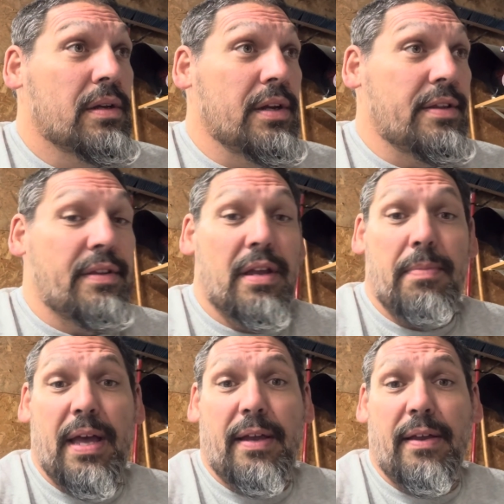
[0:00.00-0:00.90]
dig
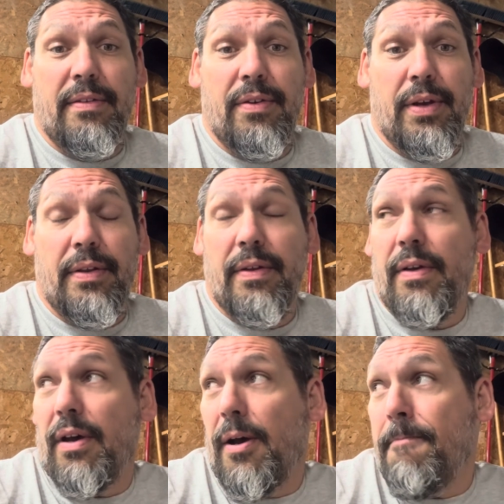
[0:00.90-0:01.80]
back into it.
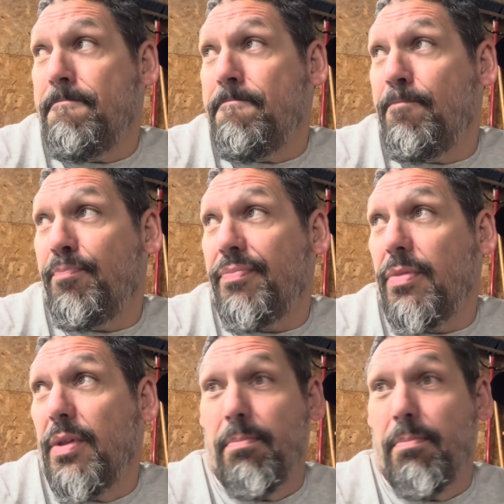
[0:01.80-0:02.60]
The